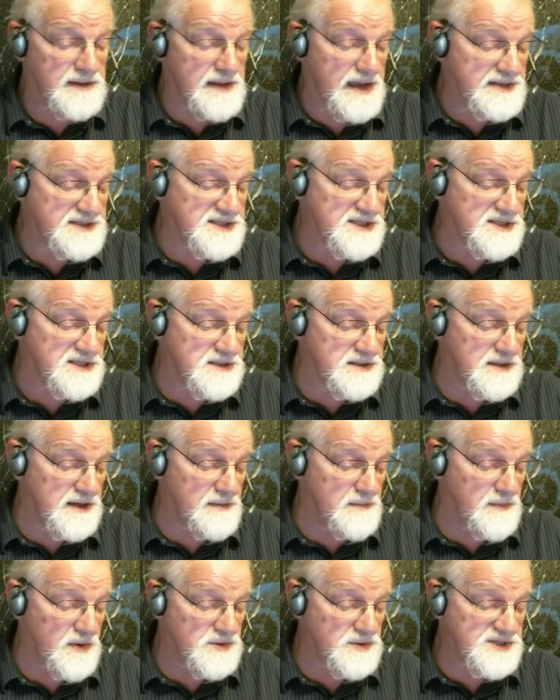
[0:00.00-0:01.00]

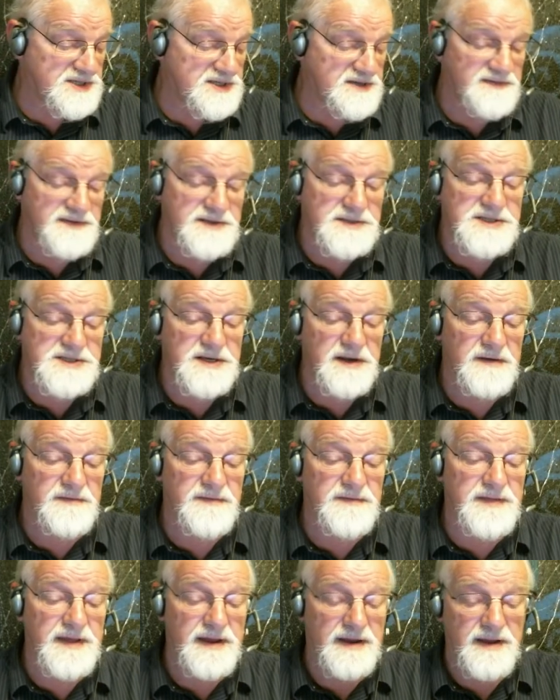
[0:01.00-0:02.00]
that's most of the
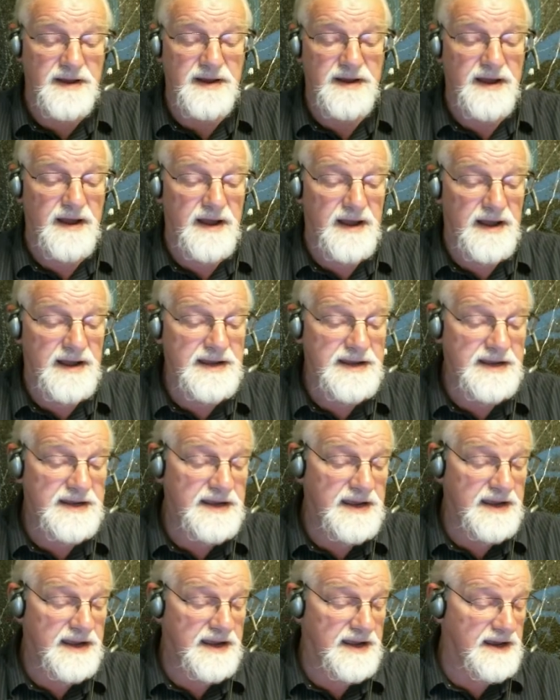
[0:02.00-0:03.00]
stuff that I
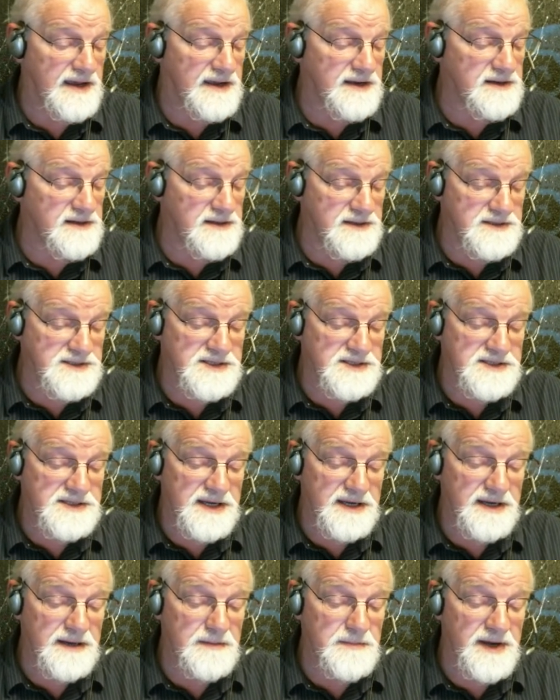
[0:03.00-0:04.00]
had to
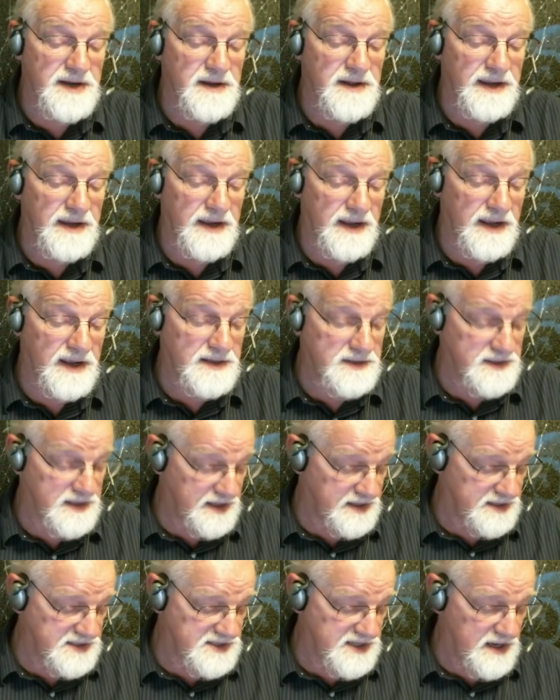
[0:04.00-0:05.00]
say about
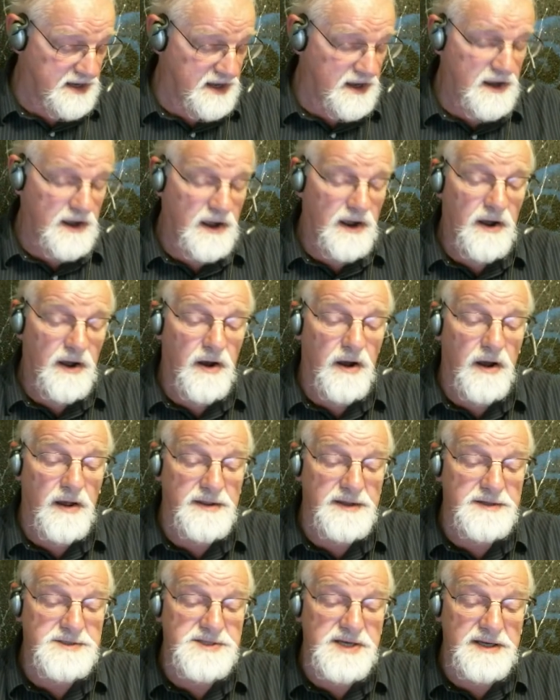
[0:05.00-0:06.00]
ethics.
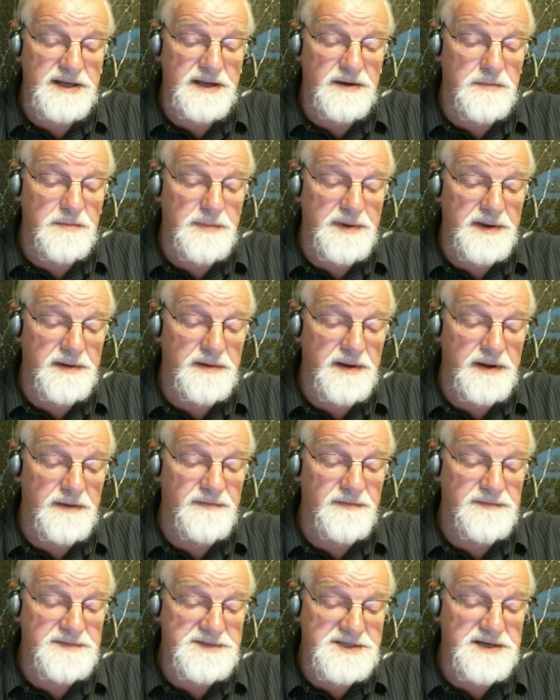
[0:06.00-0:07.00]
Oh, there's a little bit
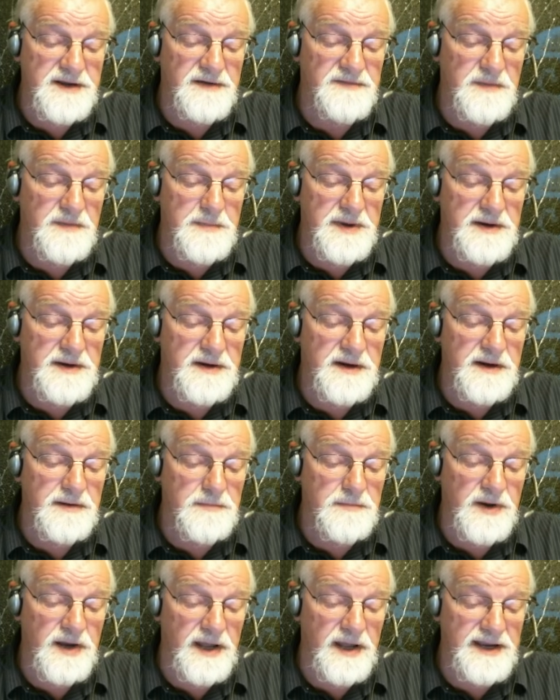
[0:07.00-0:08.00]
of stuff about
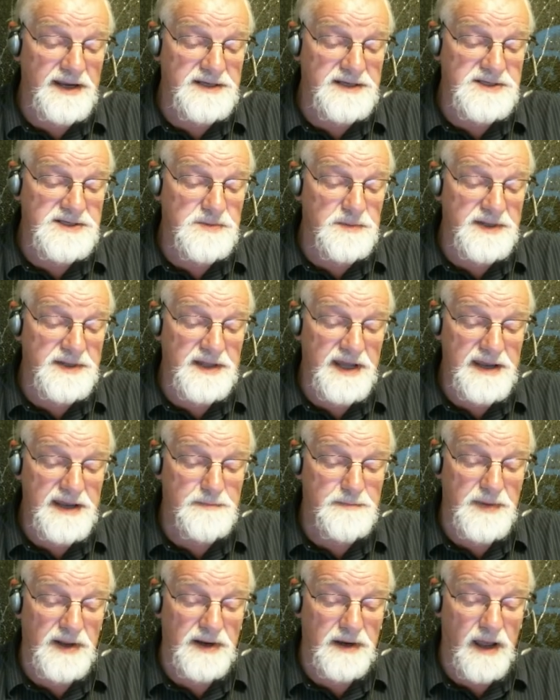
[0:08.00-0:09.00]
compliance with
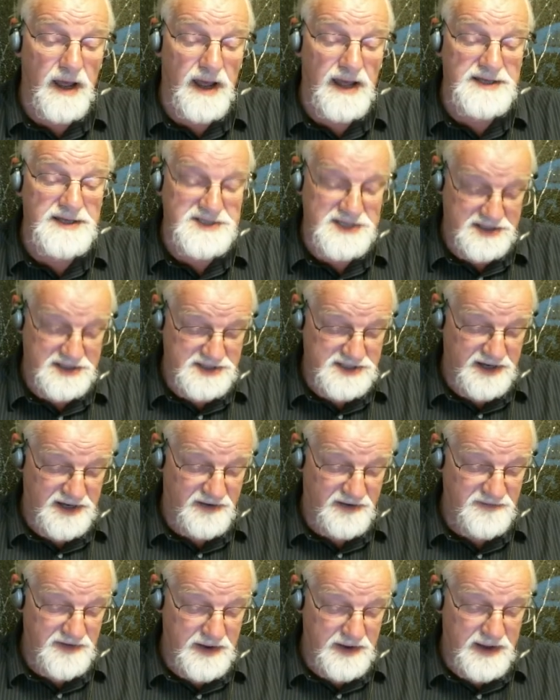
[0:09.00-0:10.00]
HIPAA laws and
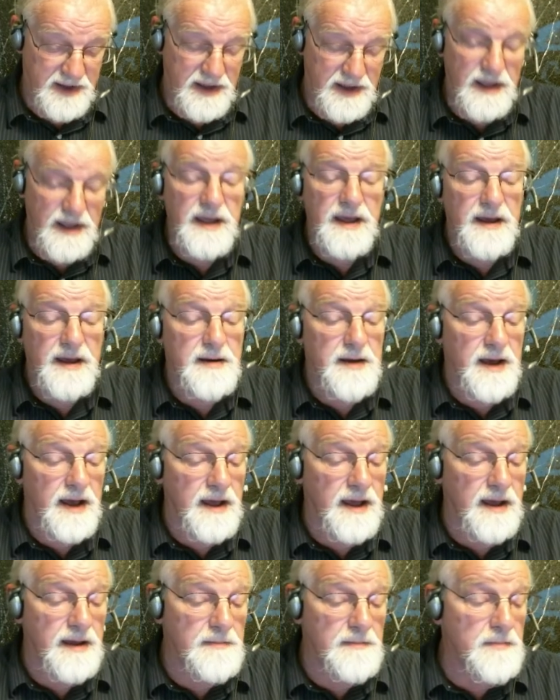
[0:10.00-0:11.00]
stuff.
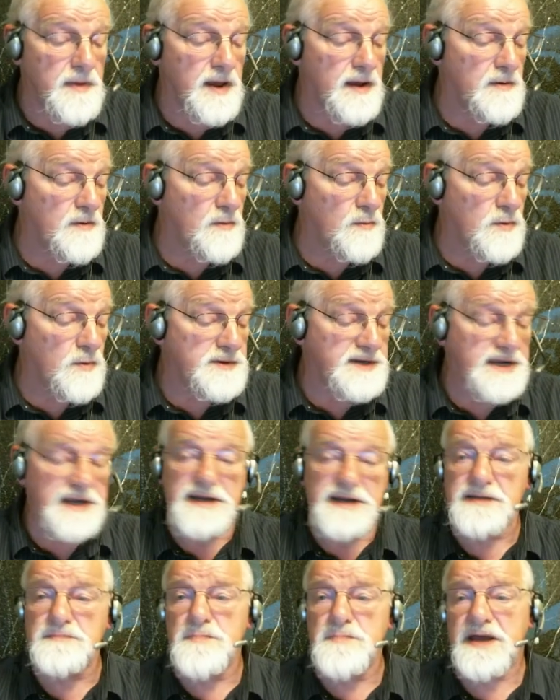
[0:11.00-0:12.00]
Um,
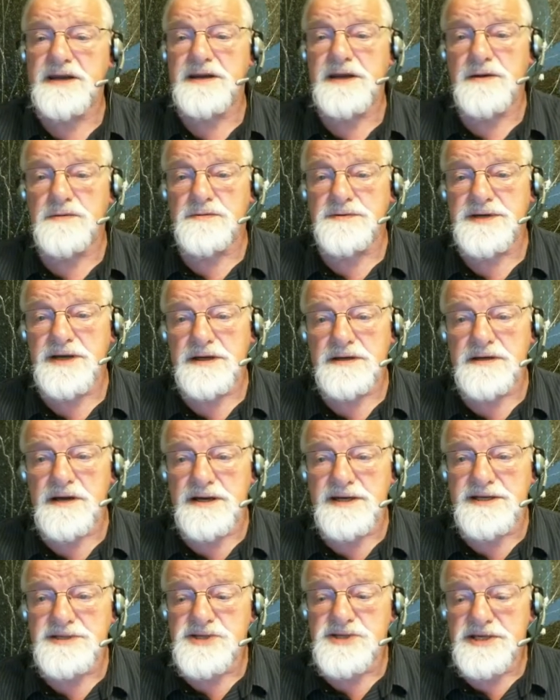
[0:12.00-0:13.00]
working in medical
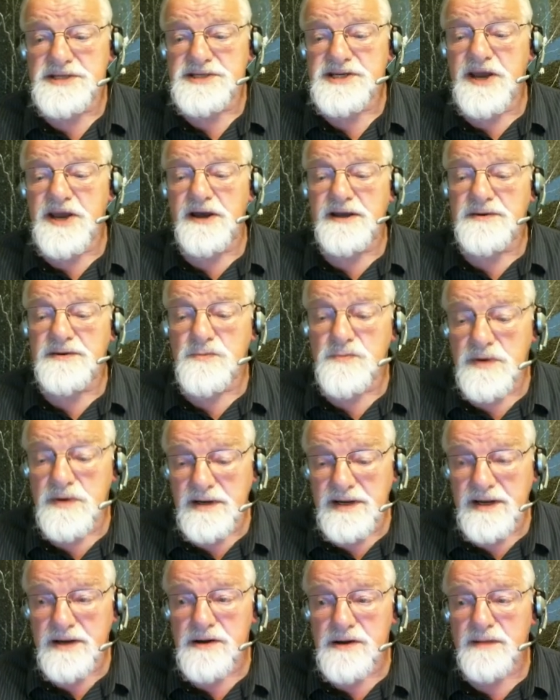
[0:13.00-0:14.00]
technology has gotten
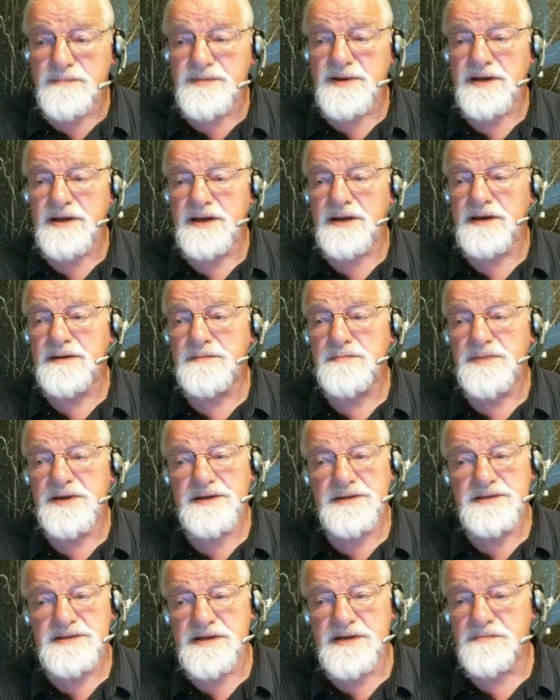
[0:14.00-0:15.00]
really complicated
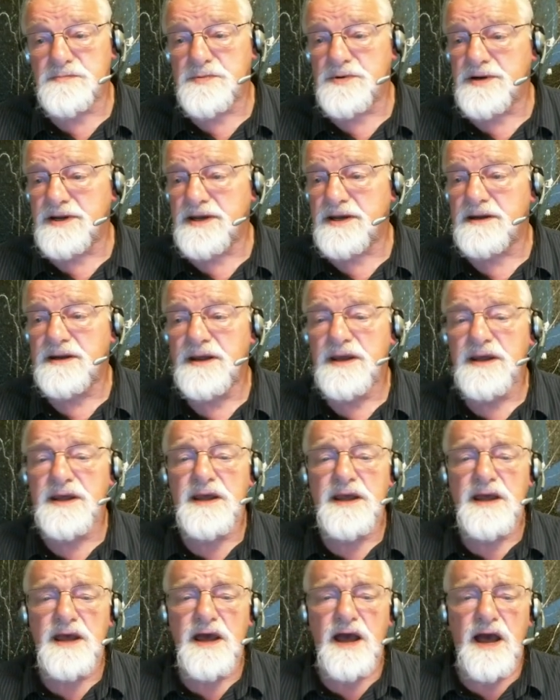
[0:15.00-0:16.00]
because they put in
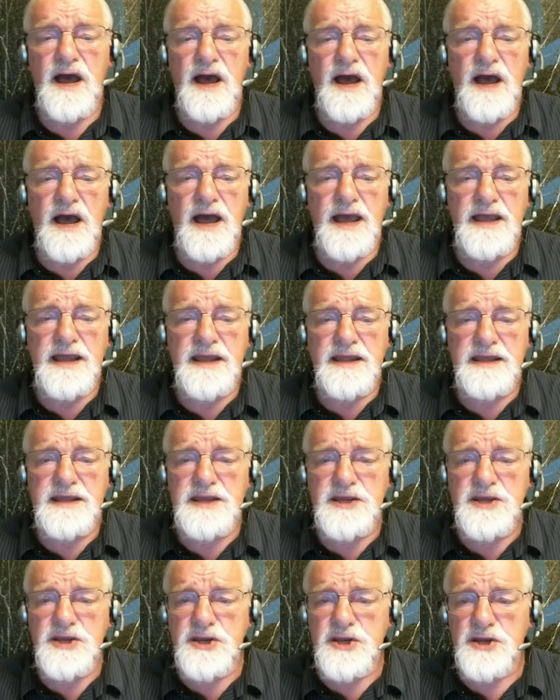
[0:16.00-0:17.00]

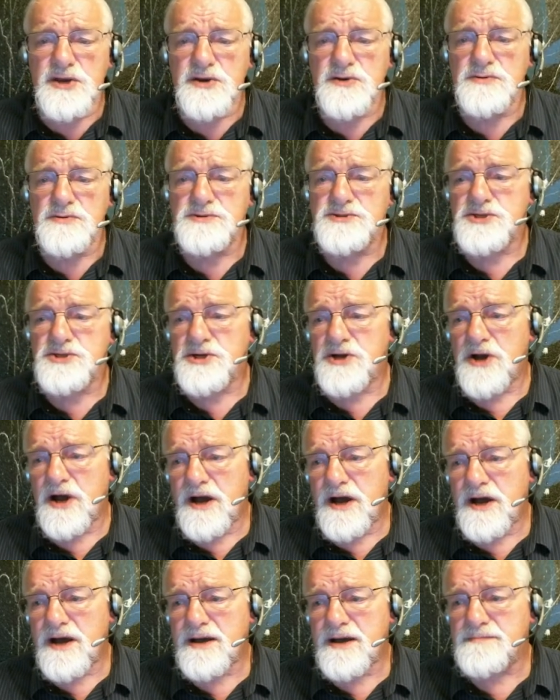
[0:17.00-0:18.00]
huge
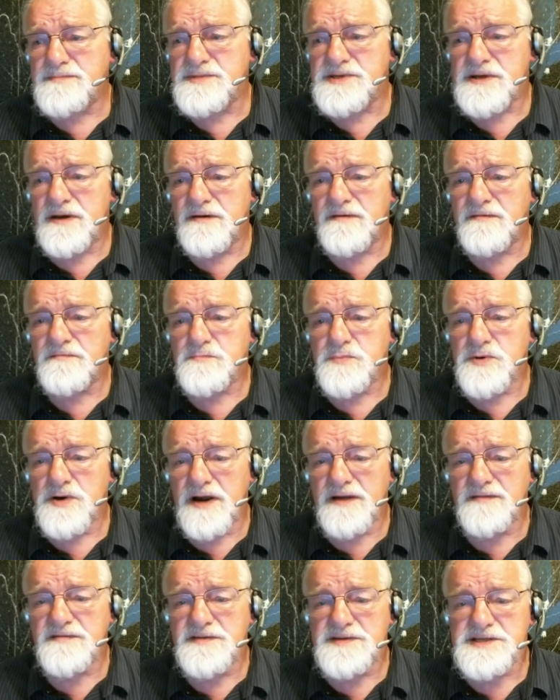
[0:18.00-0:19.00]
gobs of
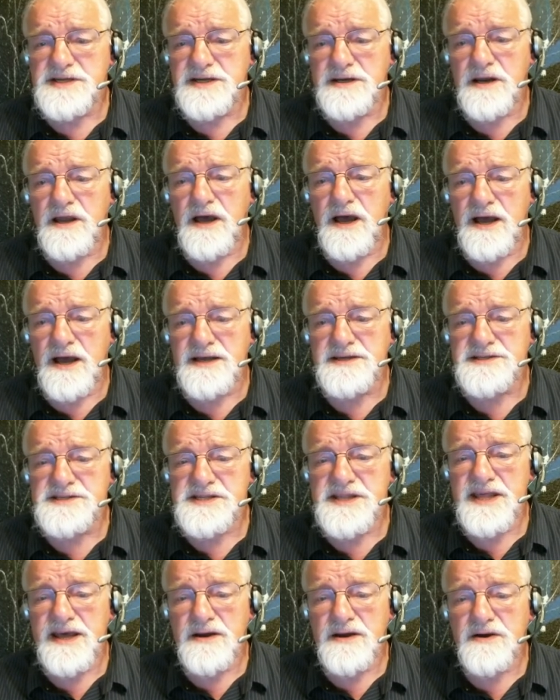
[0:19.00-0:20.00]
privacy
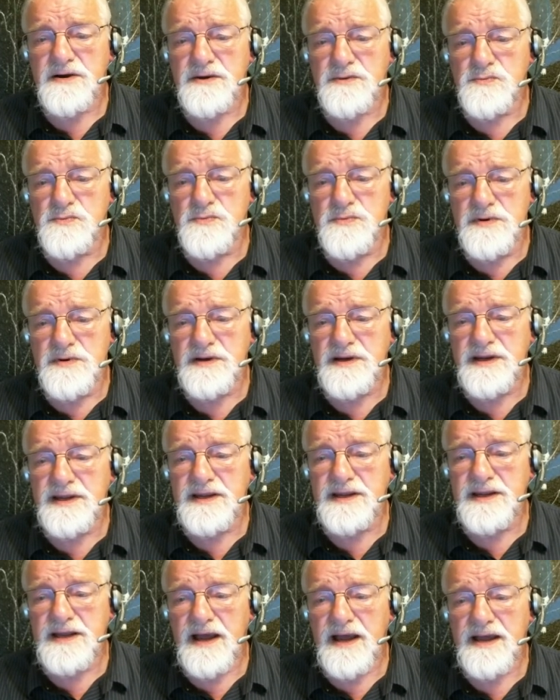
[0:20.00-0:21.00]
laws that are
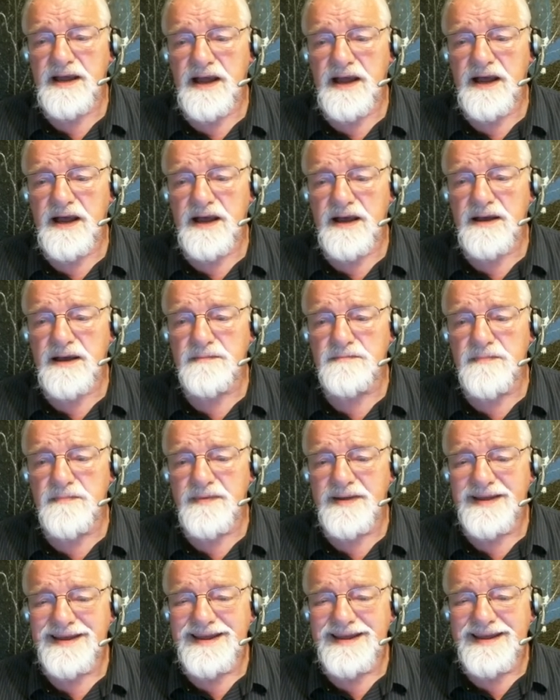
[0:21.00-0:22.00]
really
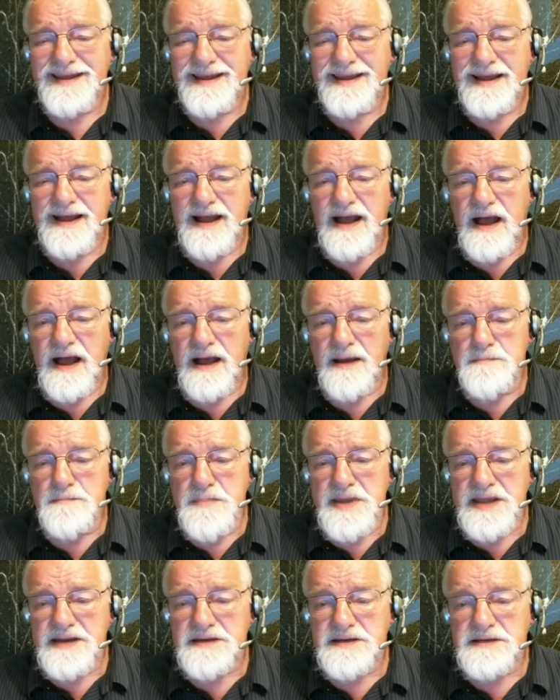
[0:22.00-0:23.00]
um, uh,
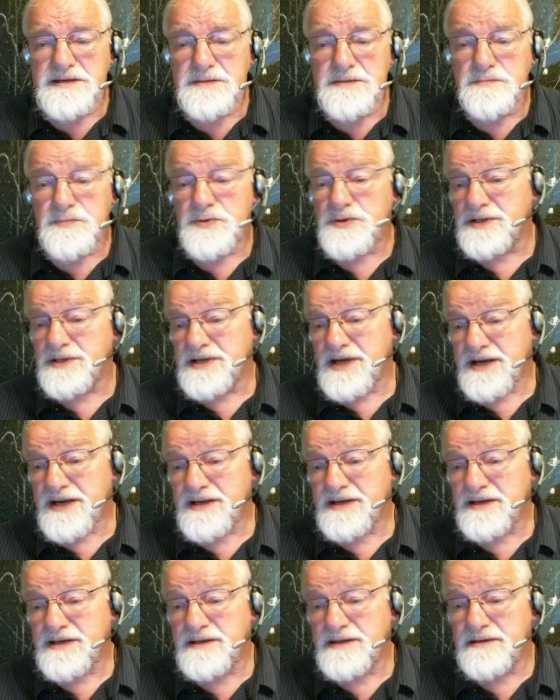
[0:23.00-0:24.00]
meant to
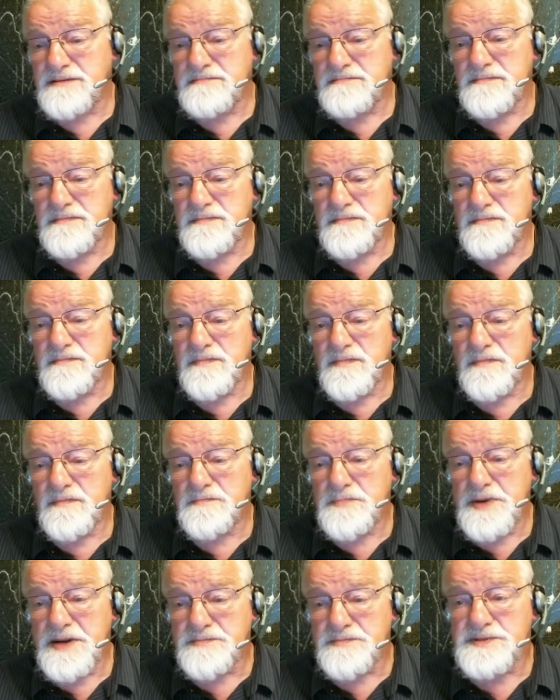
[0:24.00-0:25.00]
protect
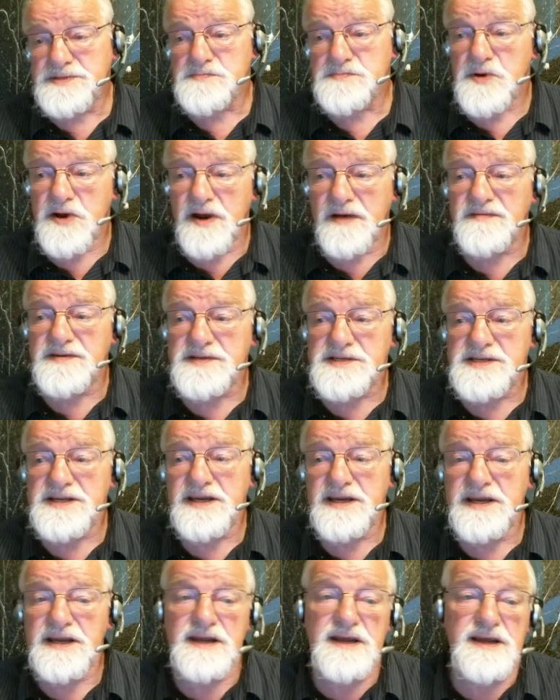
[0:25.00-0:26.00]
people's
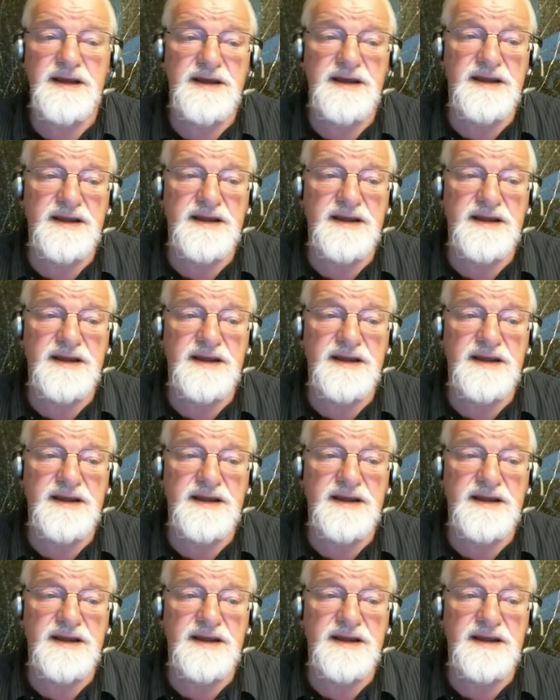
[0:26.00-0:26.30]
privacy